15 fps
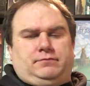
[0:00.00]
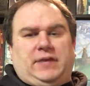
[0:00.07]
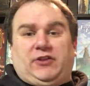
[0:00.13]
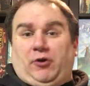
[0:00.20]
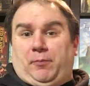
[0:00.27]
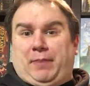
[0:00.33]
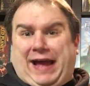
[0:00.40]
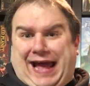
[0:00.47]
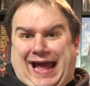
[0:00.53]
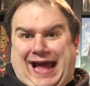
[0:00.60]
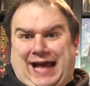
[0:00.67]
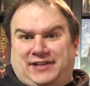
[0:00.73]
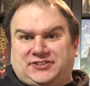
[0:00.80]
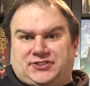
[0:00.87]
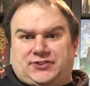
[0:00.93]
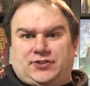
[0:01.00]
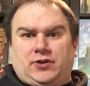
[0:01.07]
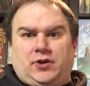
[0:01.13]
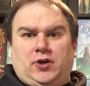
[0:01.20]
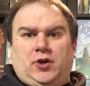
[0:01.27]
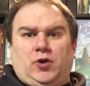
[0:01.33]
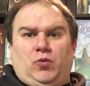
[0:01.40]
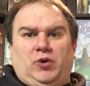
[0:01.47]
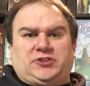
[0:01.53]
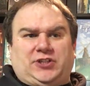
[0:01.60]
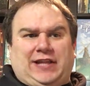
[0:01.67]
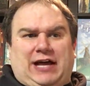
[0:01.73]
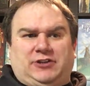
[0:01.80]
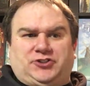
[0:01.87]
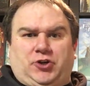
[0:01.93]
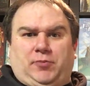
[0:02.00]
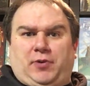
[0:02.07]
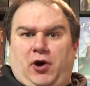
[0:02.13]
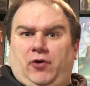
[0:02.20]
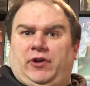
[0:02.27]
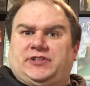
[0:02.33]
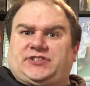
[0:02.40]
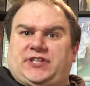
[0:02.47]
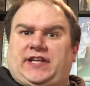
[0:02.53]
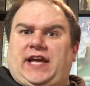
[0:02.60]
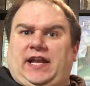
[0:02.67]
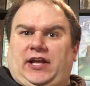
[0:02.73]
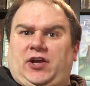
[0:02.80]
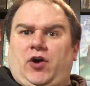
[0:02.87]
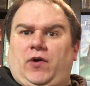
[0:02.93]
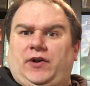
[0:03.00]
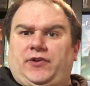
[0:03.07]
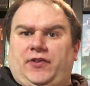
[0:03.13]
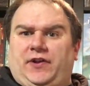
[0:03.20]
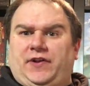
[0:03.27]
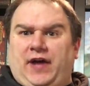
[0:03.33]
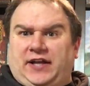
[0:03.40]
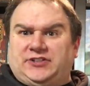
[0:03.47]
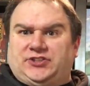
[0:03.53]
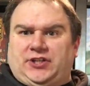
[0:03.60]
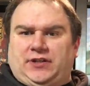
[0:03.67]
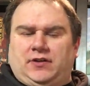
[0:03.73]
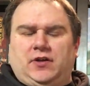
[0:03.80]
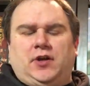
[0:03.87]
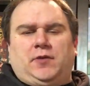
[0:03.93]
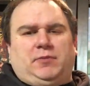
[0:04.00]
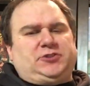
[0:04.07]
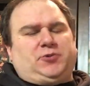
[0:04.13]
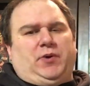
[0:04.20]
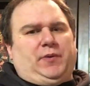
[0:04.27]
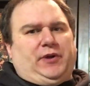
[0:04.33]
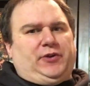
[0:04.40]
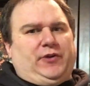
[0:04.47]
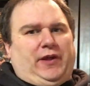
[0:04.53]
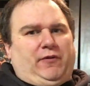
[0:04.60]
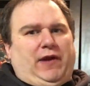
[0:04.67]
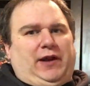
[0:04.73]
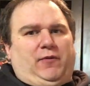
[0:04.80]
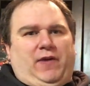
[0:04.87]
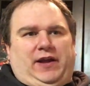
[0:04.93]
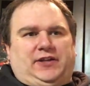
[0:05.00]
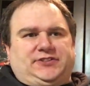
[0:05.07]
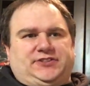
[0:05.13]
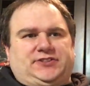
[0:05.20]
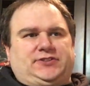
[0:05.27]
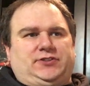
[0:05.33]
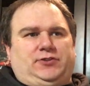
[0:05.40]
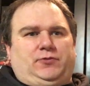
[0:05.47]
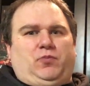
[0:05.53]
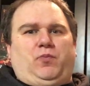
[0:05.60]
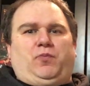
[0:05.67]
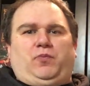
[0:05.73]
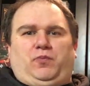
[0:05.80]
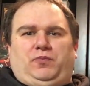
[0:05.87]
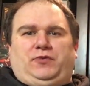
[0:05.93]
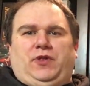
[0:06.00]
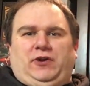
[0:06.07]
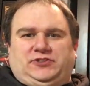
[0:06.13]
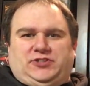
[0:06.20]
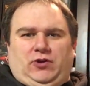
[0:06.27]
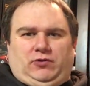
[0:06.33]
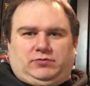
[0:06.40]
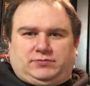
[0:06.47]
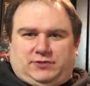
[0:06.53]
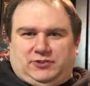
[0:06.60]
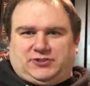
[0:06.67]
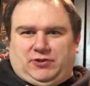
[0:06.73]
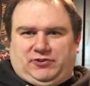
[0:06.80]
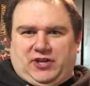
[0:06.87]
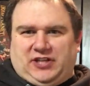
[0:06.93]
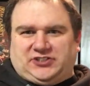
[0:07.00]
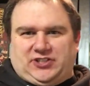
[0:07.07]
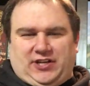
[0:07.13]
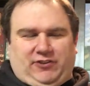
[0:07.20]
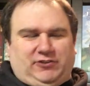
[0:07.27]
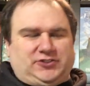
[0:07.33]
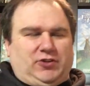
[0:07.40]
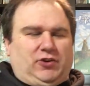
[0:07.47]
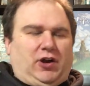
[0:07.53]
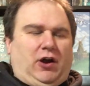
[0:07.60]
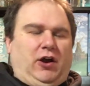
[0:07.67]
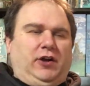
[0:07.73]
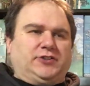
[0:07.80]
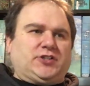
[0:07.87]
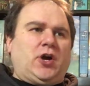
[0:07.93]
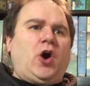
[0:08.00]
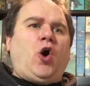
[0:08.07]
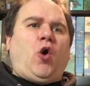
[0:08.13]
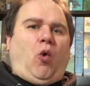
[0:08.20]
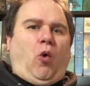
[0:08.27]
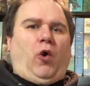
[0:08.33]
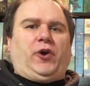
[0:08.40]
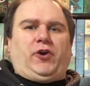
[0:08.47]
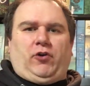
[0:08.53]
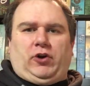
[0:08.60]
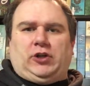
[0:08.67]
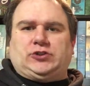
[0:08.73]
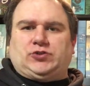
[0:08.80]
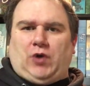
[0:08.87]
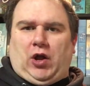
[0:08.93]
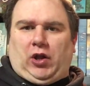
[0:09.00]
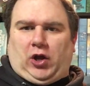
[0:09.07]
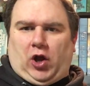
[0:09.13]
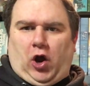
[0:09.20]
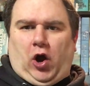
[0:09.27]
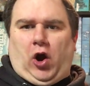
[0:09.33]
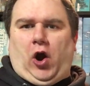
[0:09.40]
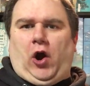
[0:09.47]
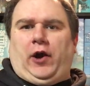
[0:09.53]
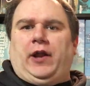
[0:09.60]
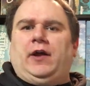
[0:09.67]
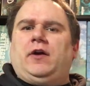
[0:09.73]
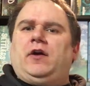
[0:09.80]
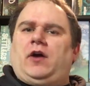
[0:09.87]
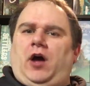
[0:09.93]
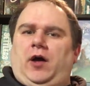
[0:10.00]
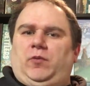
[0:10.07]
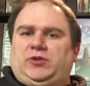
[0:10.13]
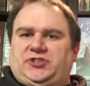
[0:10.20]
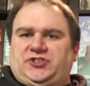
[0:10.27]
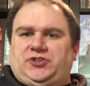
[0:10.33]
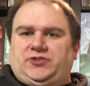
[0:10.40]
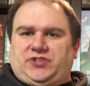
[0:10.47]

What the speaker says: either pass, which allows your opponents to kind of go into the dungeon, but you want to do that right away because there's no dungeon there, there's no cards. Or you're going to draw a card, which is